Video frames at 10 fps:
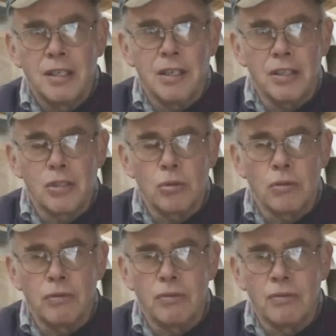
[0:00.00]
and it
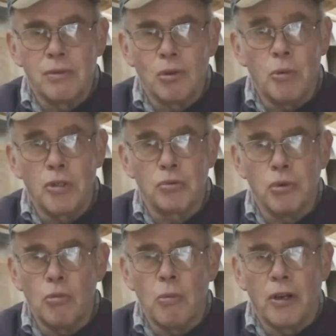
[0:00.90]
sort of
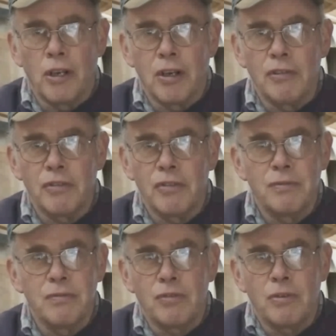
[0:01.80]
almost ruled my life